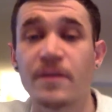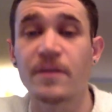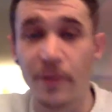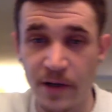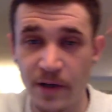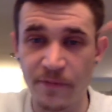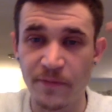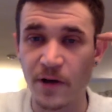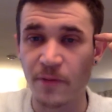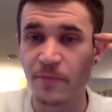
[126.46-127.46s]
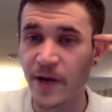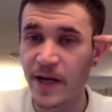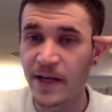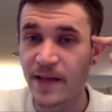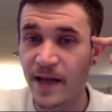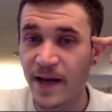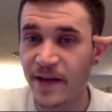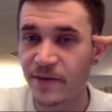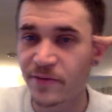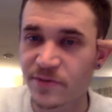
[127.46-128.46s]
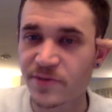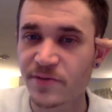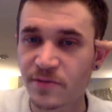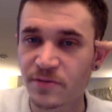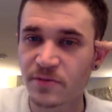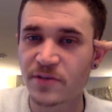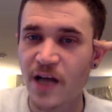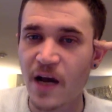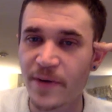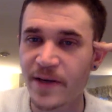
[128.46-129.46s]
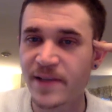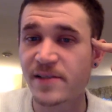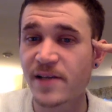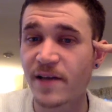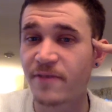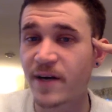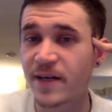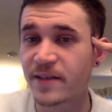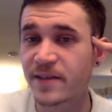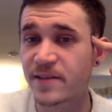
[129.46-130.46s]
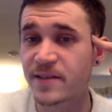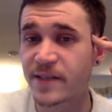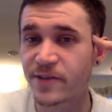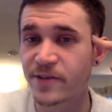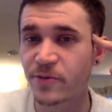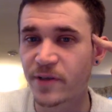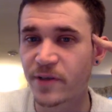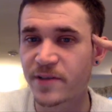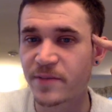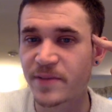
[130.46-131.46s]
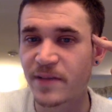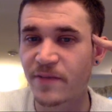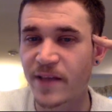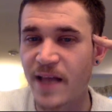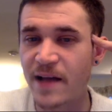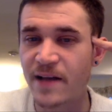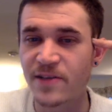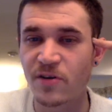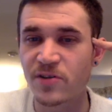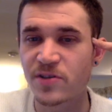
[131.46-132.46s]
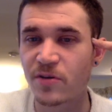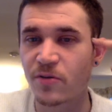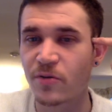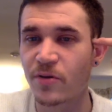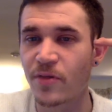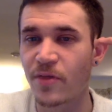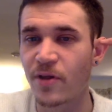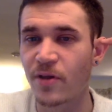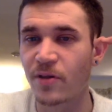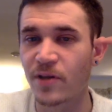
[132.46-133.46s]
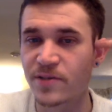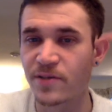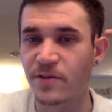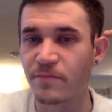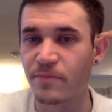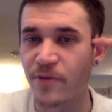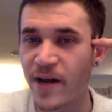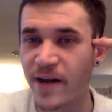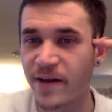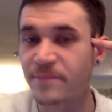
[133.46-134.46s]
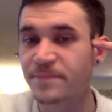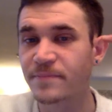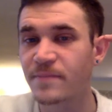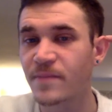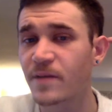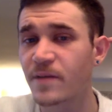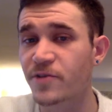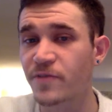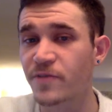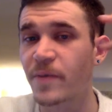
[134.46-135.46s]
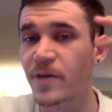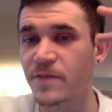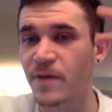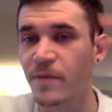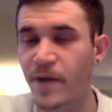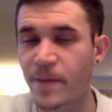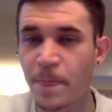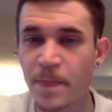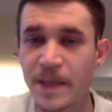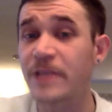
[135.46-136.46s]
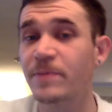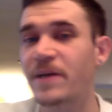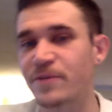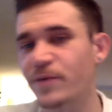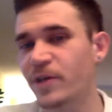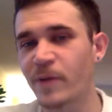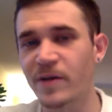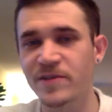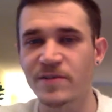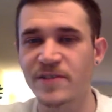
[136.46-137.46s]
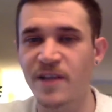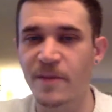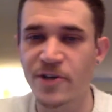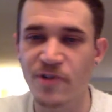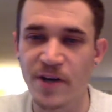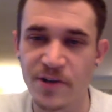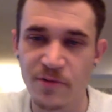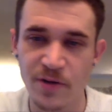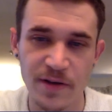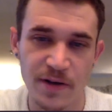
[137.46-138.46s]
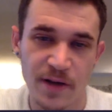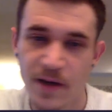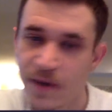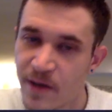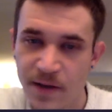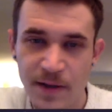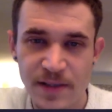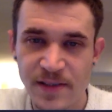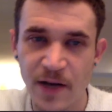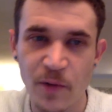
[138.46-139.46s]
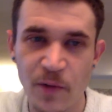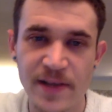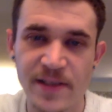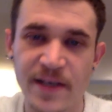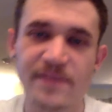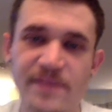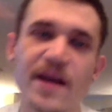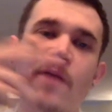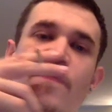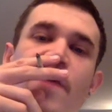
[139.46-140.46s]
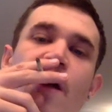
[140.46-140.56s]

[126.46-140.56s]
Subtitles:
part of our brain that handles dominance and violence and territorialism and stuff like that is also the lizard brain. There's three parts of our brain. He explains it really well, so instead of me trying to do all the segues and ins and out,